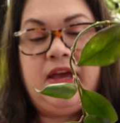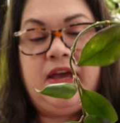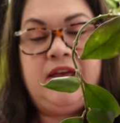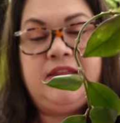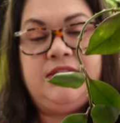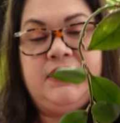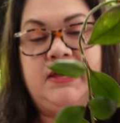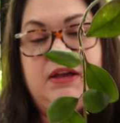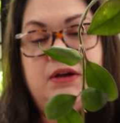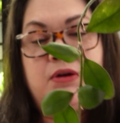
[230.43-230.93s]

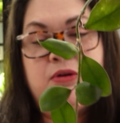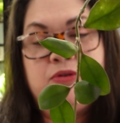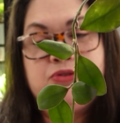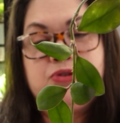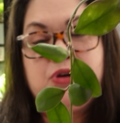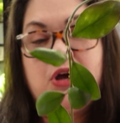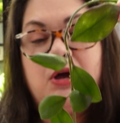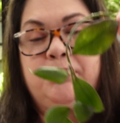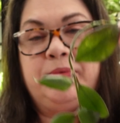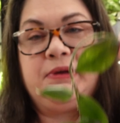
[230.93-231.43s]
And they are
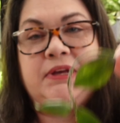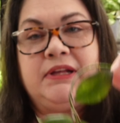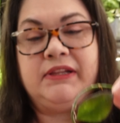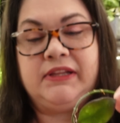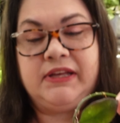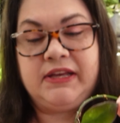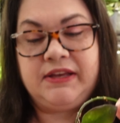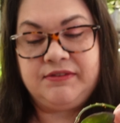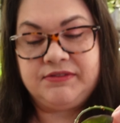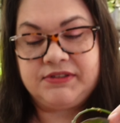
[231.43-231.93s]
dropping
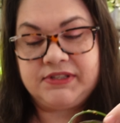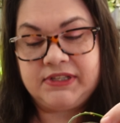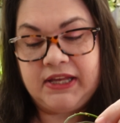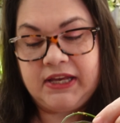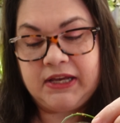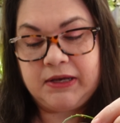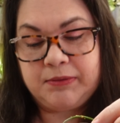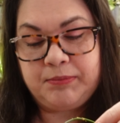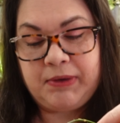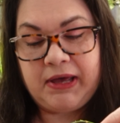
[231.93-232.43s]
leaves
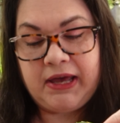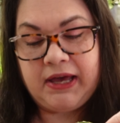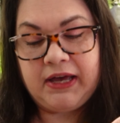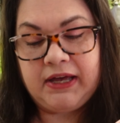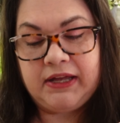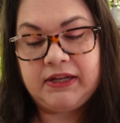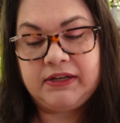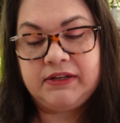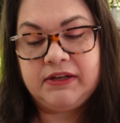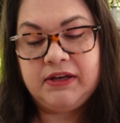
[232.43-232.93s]
like
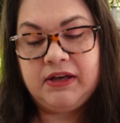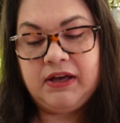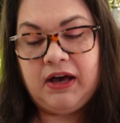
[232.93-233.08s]
mad.